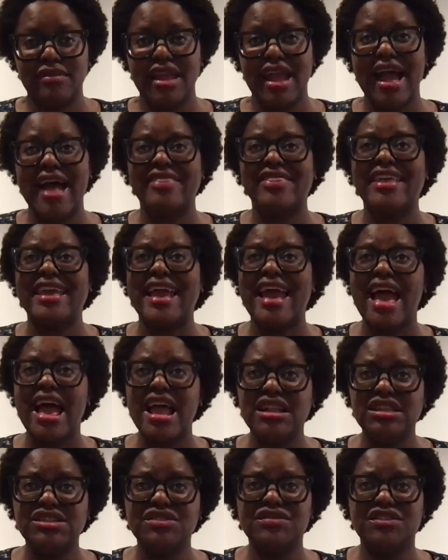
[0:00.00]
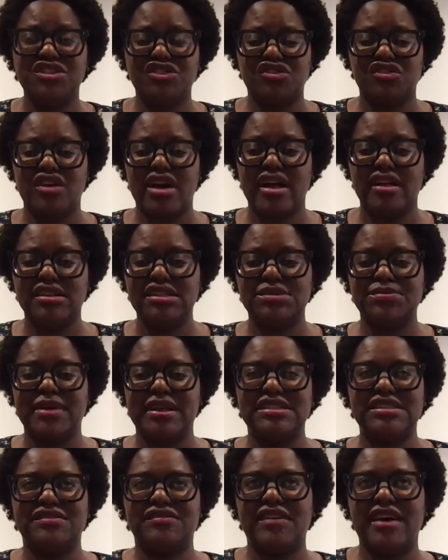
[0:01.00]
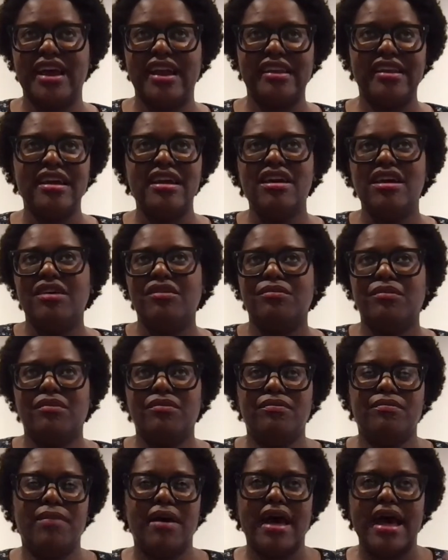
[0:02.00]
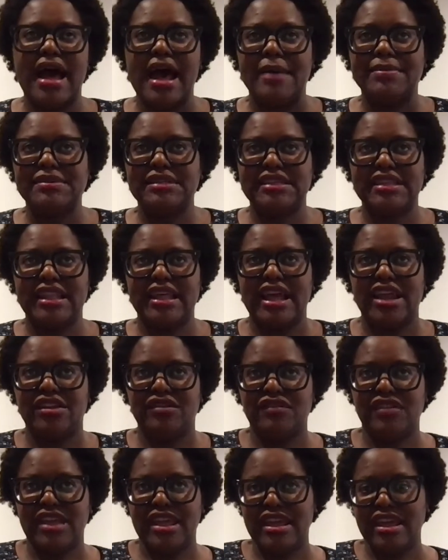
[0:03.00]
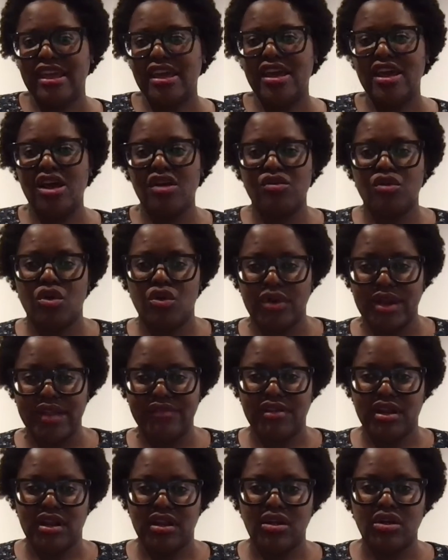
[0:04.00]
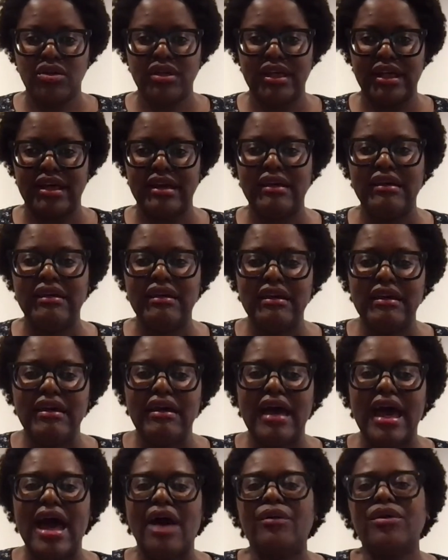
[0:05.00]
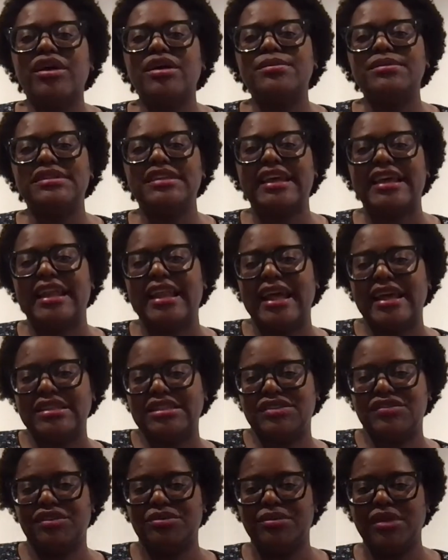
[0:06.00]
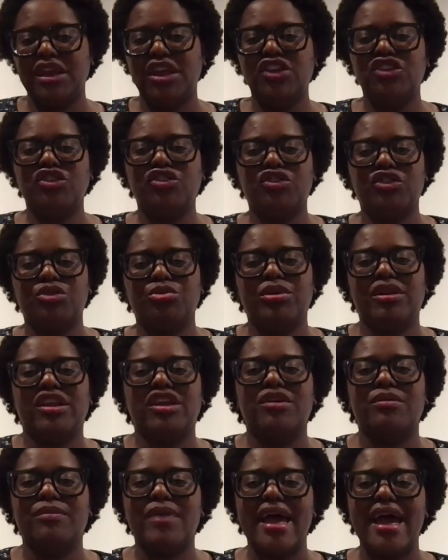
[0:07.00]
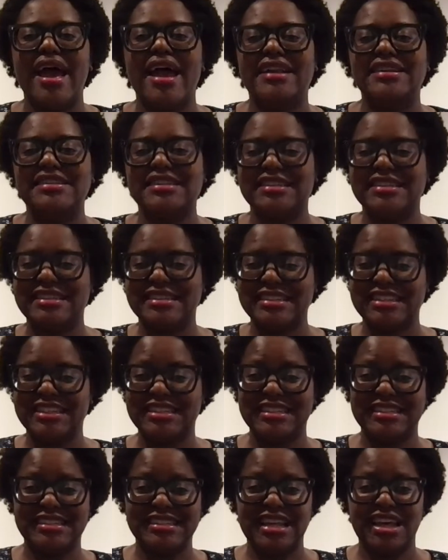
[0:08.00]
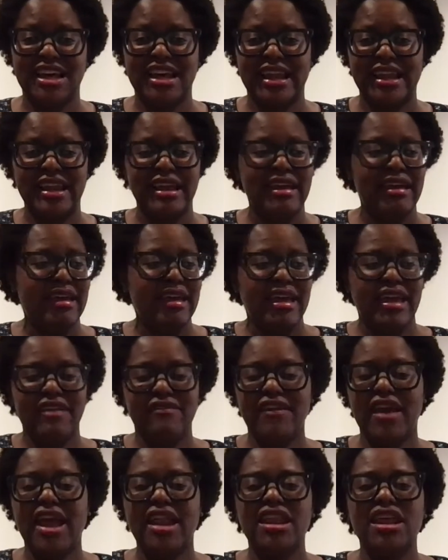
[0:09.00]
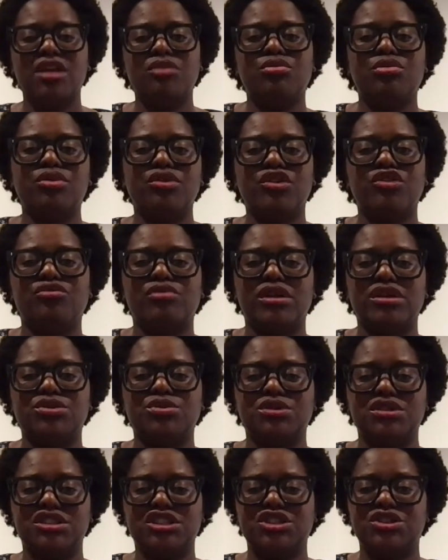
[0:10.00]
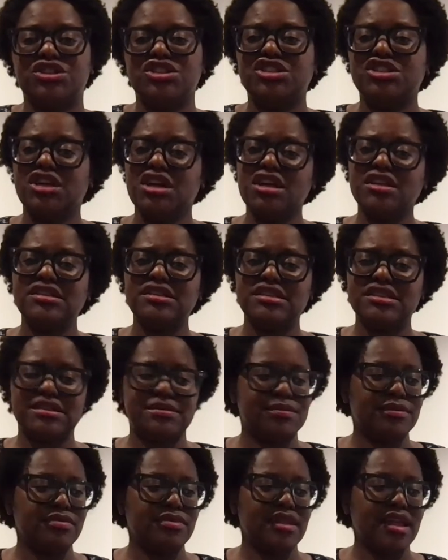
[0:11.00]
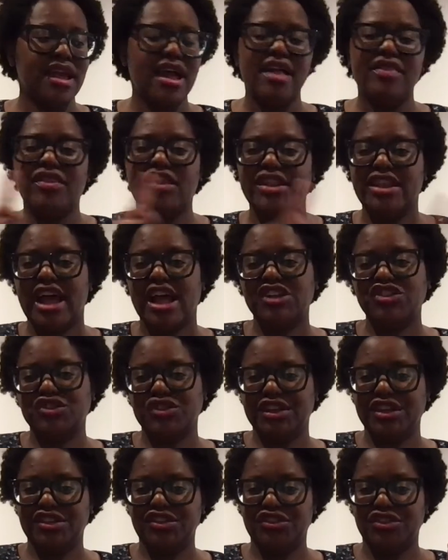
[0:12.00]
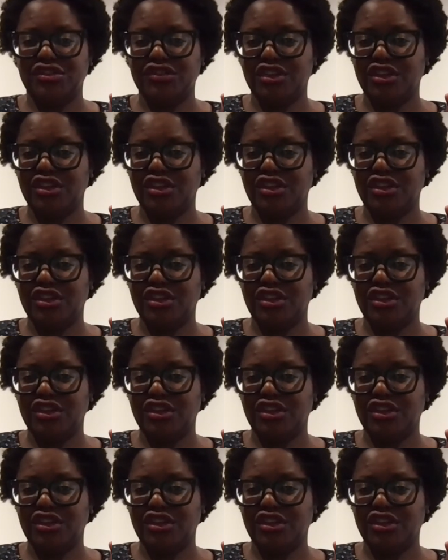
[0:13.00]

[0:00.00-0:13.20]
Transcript: At the end of the trial, specified perhaps at the end of a year or even longer, outcomes are collected from each group and compared to decide if any improvement was due to chance, the natural history of the